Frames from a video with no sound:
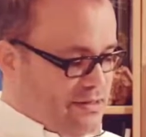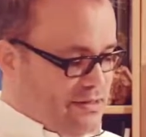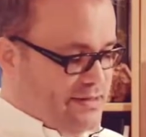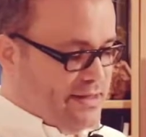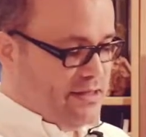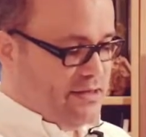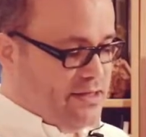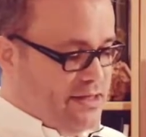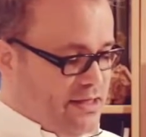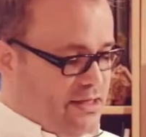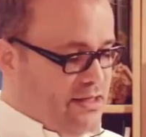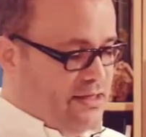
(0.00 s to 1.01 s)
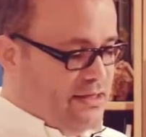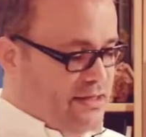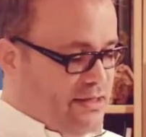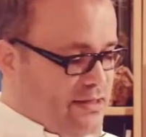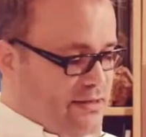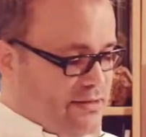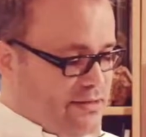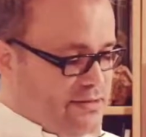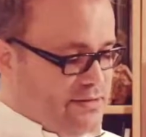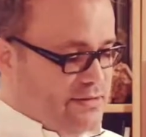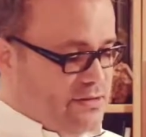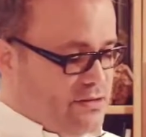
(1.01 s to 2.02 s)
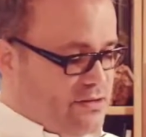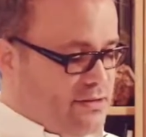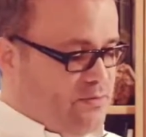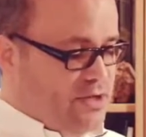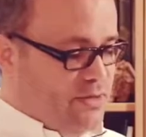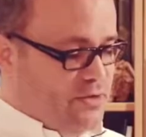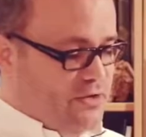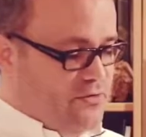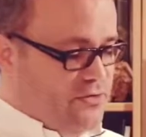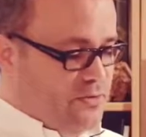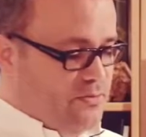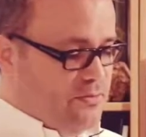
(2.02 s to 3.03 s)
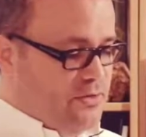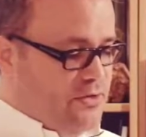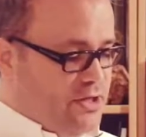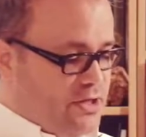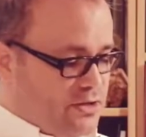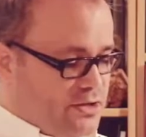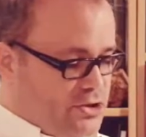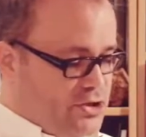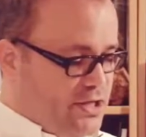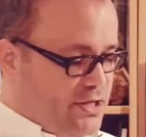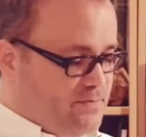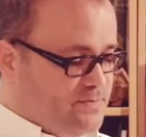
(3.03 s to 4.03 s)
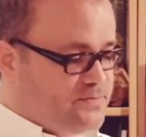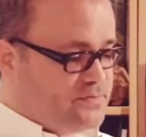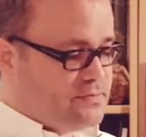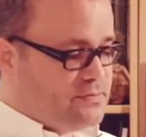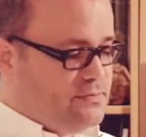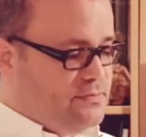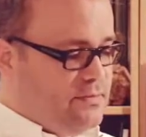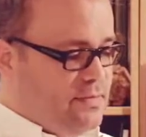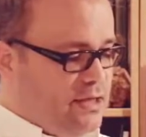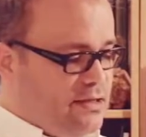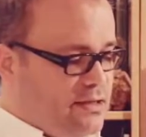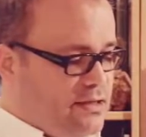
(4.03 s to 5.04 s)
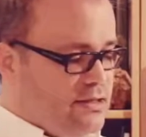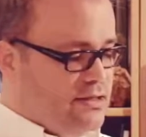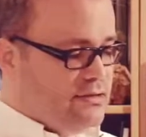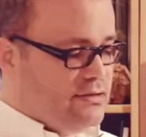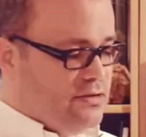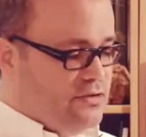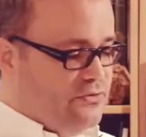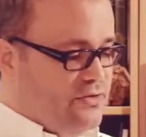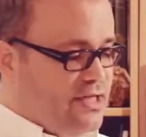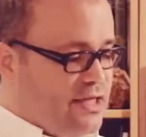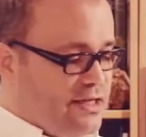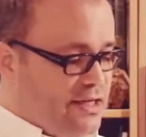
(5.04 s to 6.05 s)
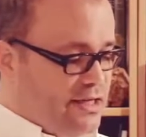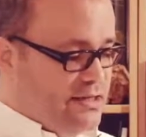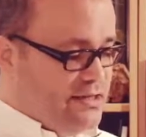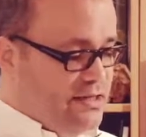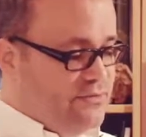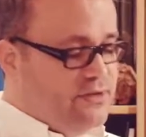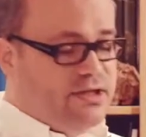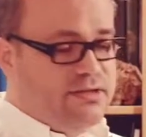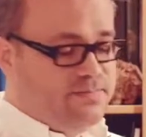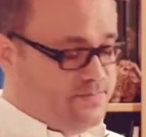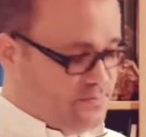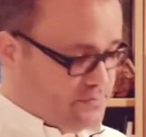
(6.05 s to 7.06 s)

Second thing is a concept coming from theology. It's called via negativa.